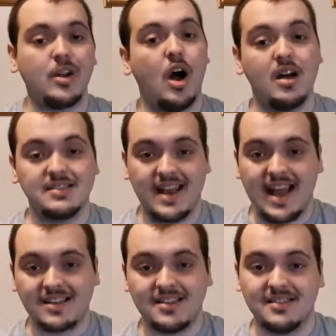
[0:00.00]
cause an
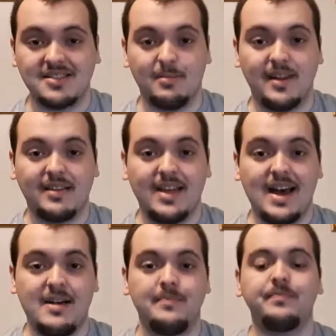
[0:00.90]
accident, something like
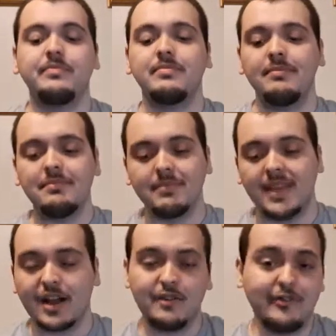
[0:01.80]
that,
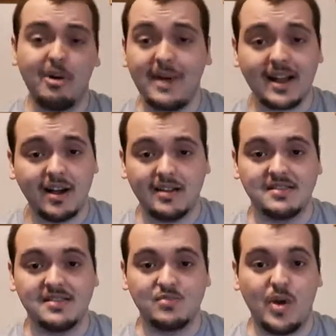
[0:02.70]
that could fall back on
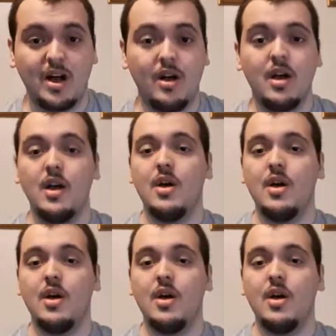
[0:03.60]
us as well.